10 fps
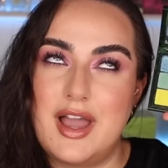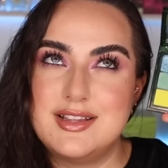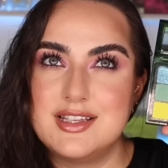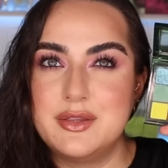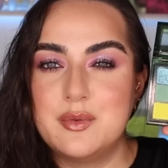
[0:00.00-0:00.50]
I
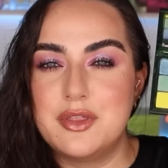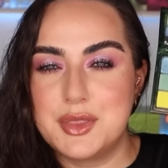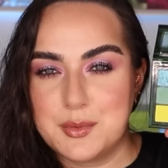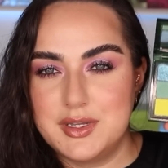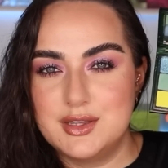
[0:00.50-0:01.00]
did do a
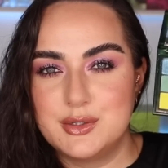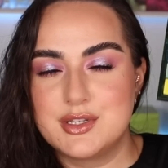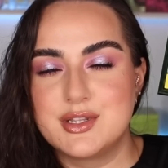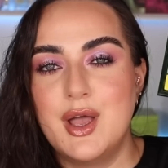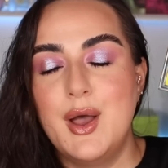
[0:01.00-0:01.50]
three
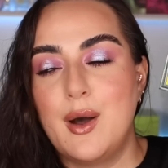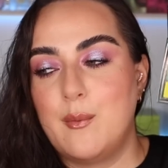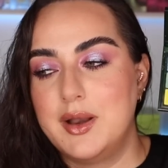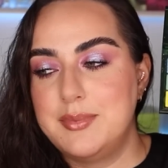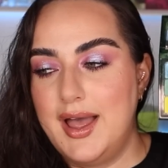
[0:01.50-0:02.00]
looks
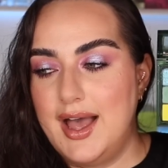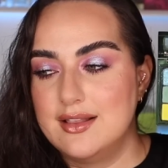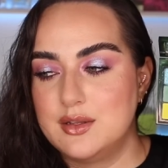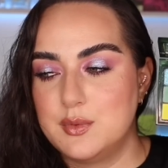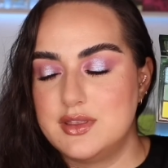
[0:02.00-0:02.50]
one
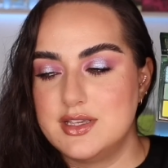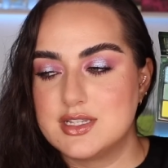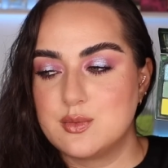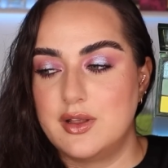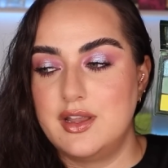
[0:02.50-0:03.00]
palette with
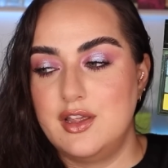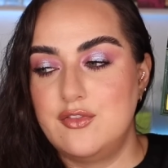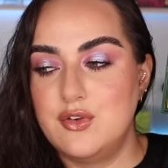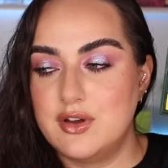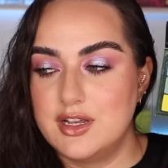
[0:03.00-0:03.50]
this one
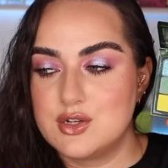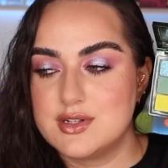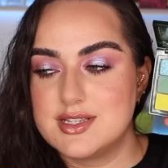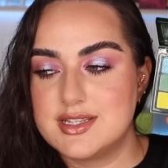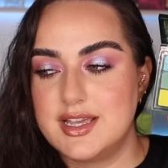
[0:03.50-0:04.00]
if you're
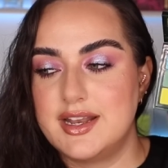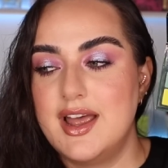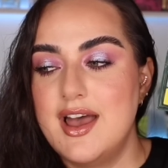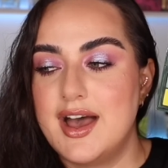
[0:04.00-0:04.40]
interested.